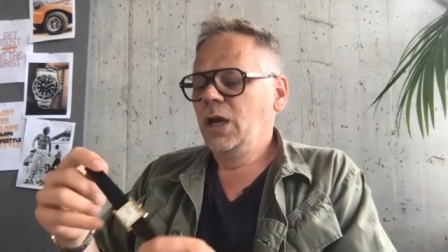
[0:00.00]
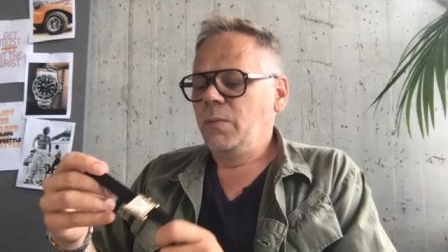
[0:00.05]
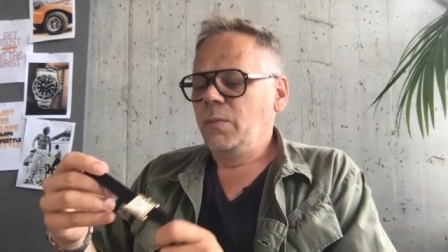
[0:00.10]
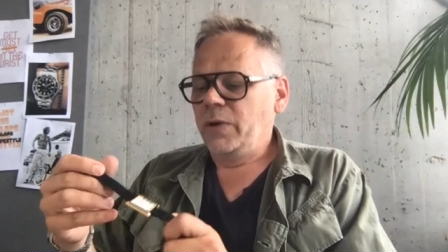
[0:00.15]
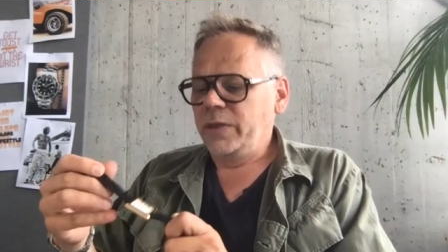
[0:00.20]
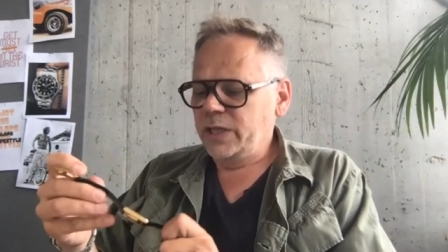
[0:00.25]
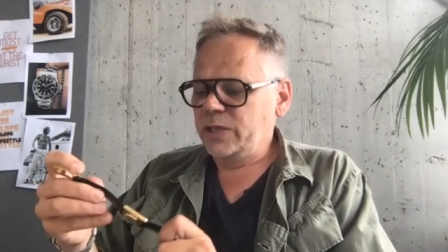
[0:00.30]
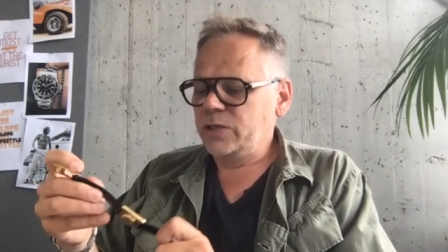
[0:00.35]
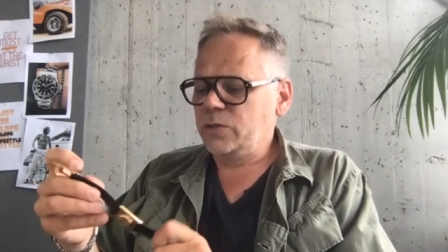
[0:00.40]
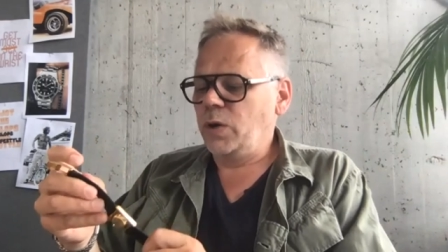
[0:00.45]
But
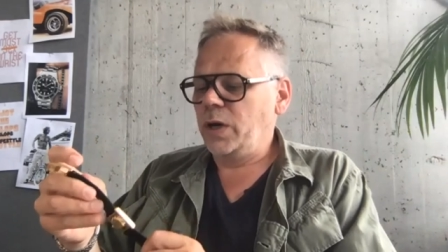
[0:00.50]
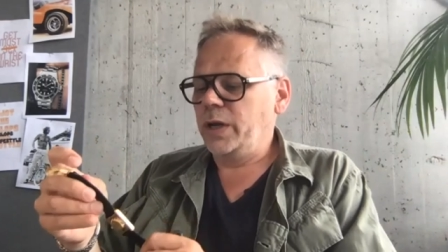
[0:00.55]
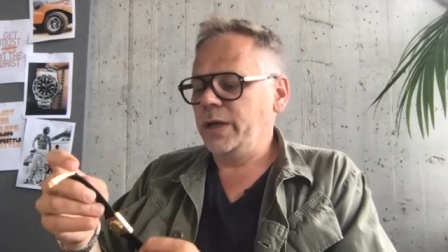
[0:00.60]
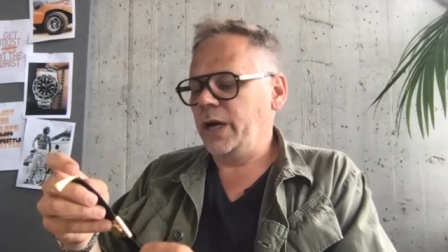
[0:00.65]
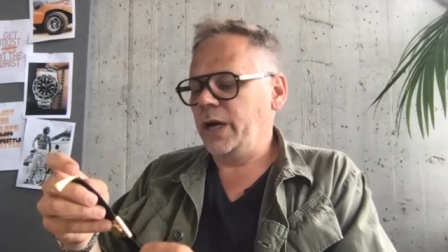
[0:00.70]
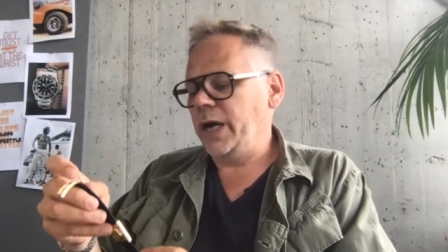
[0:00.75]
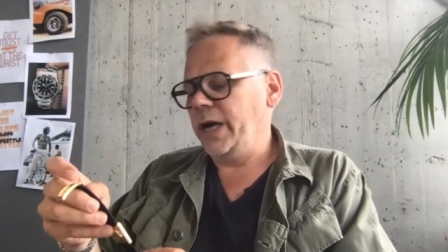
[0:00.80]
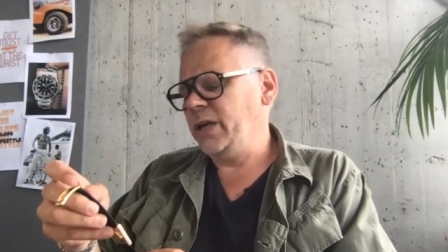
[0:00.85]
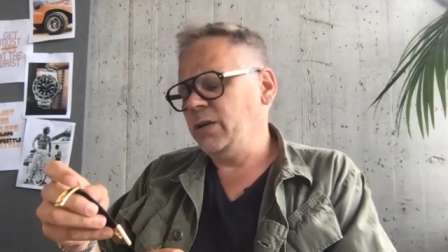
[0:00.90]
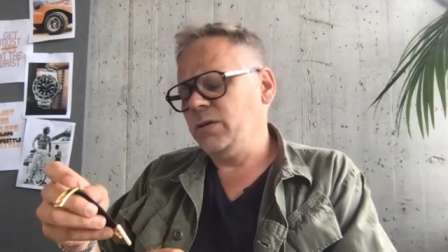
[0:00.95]
yeah. this one,
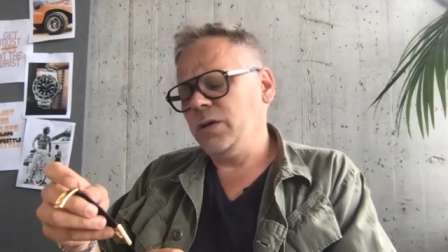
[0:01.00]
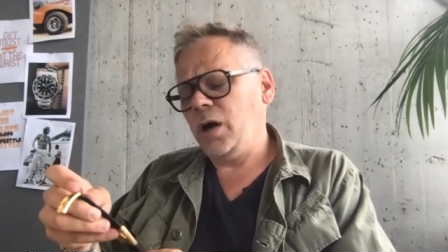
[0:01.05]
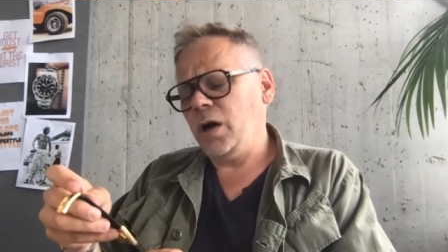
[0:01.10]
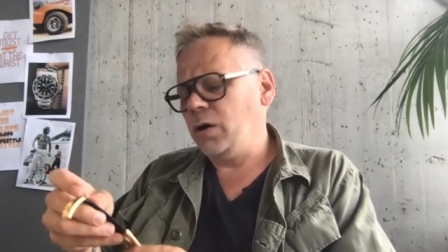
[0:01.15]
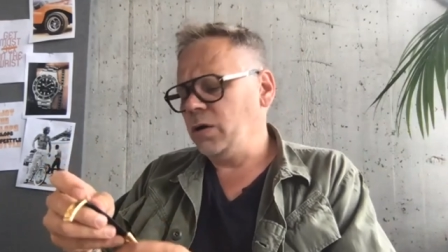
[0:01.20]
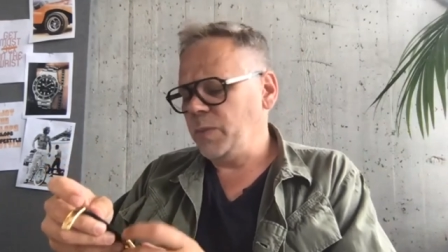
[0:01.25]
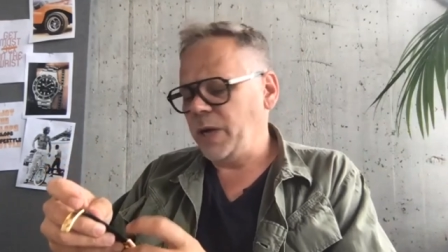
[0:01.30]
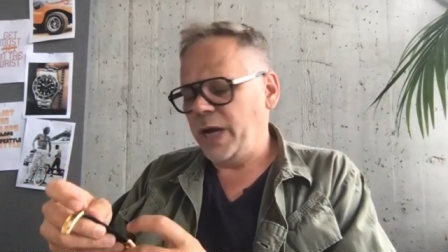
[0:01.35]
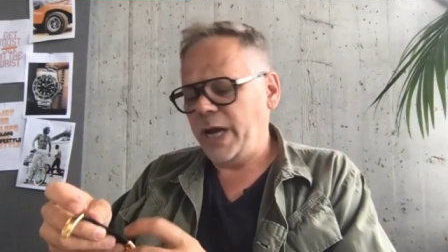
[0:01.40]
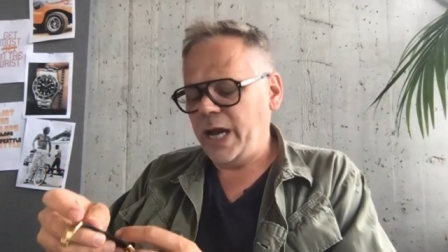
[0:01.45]
I don't know
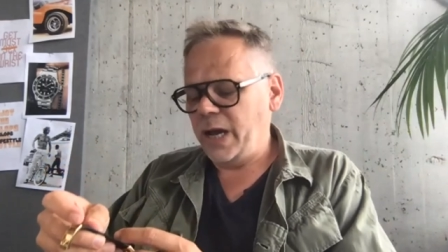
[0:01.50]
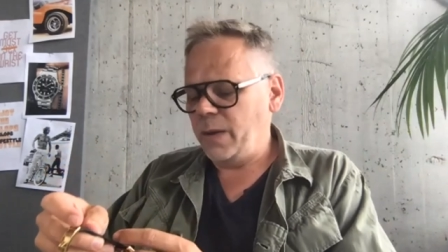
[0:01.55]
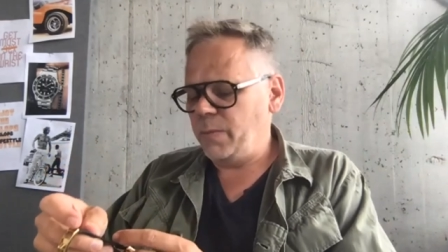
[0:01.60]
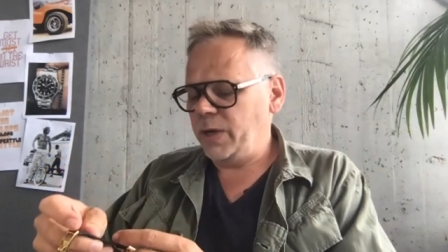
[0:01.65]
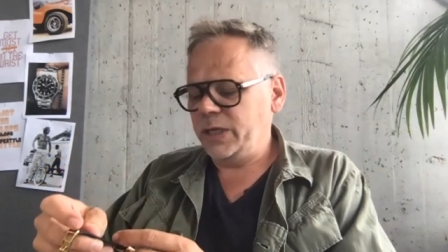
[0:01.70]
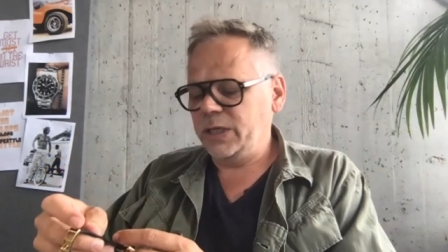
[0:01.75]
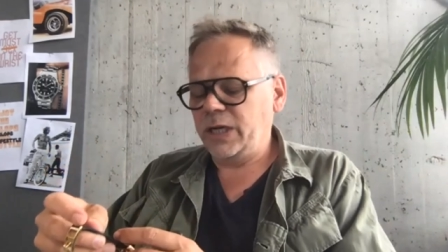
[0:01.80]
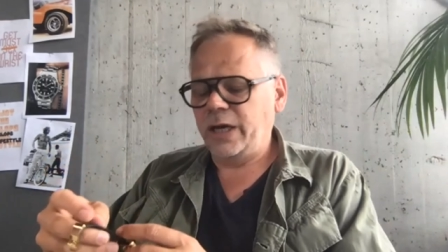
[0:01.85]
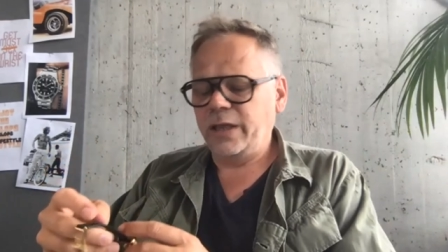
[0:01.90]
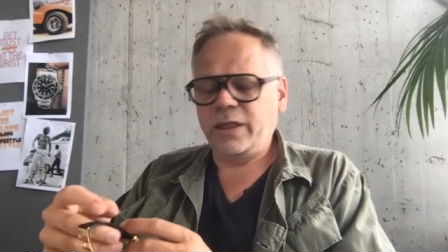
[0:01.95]
out of my head,
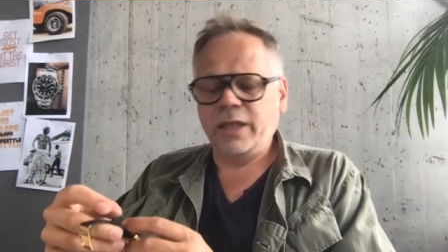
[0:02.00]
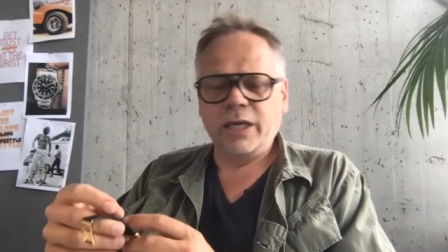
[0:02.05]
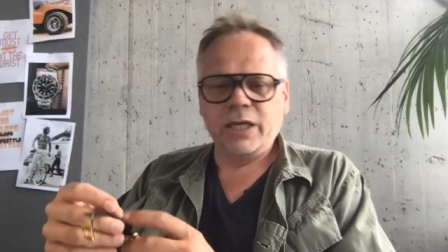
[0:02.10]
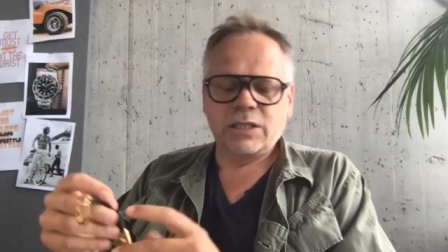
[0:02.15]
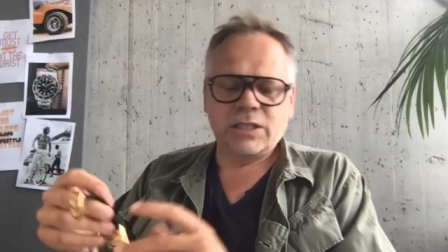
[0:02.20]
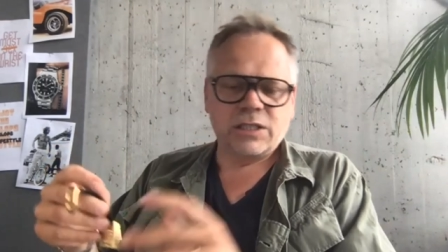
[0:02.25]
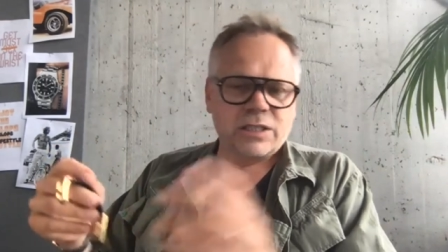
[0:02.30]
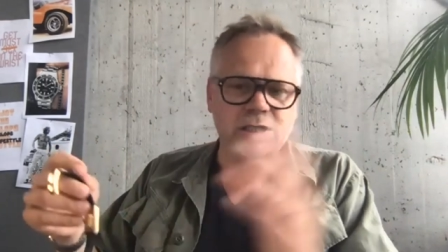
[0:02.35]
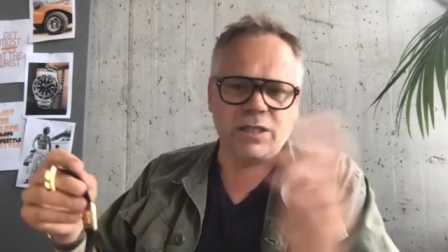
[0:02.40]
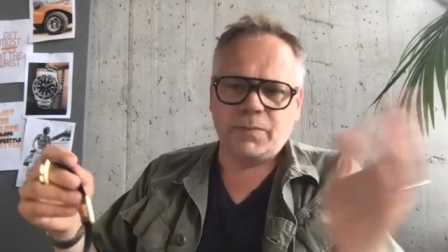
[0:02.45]
but it, I think
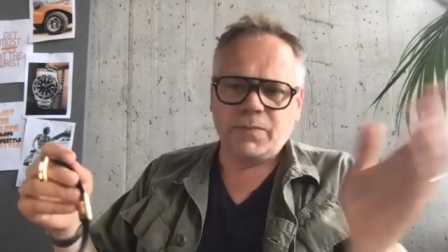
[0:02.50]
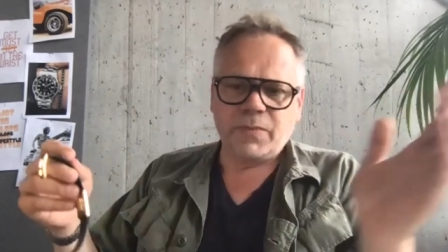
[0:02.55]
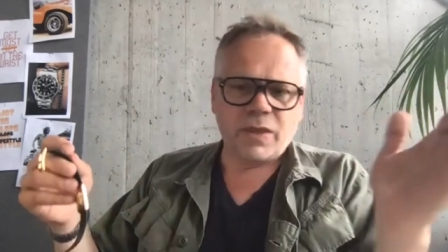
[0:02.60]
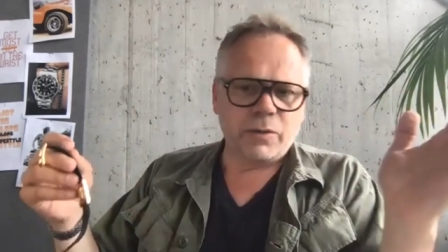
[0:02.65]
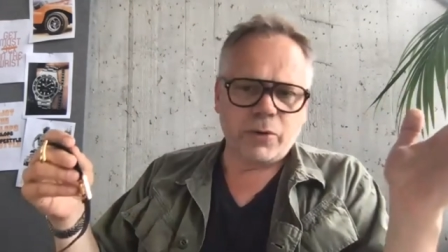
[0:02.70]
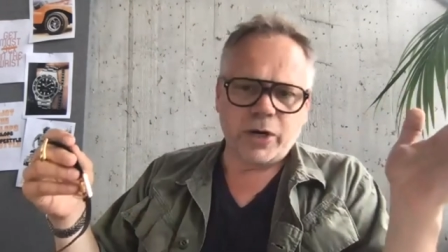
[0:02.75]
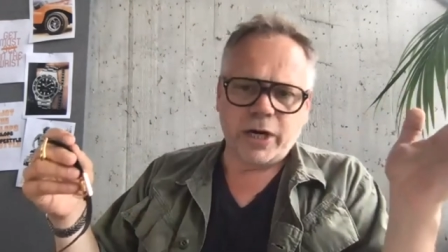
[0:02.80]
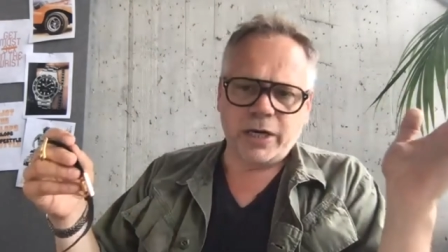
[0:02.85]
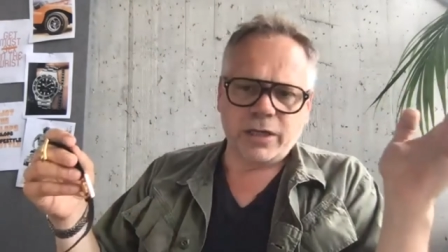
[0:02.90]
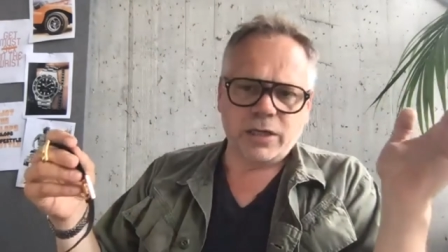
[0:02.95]
it's
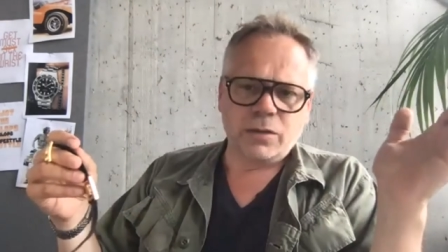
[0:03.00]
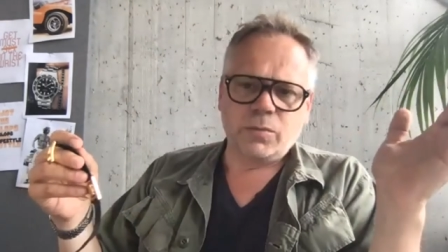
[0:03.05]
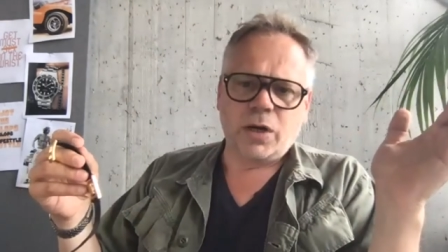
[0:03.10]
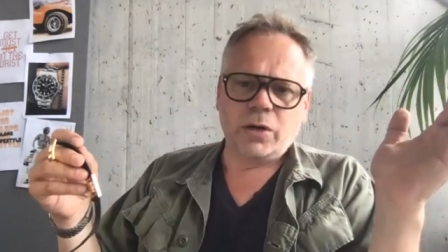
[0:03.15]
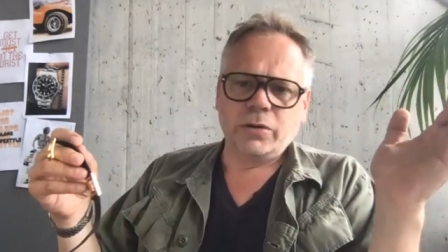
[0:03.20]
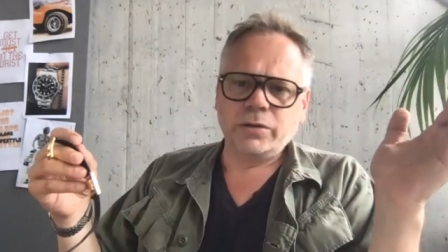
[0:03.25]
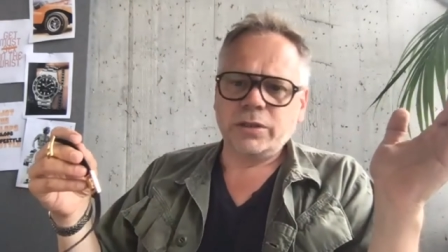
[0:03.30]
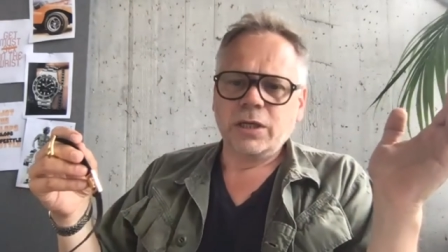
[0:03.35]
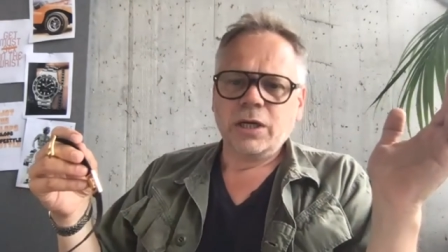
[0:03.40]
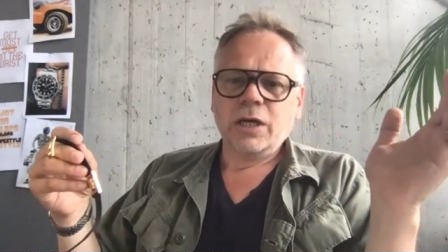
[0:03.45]
somewhere
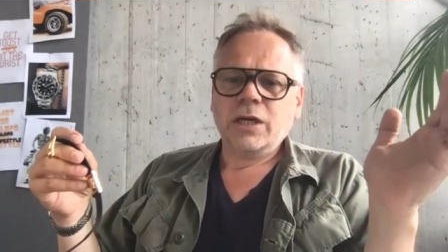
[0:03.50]
about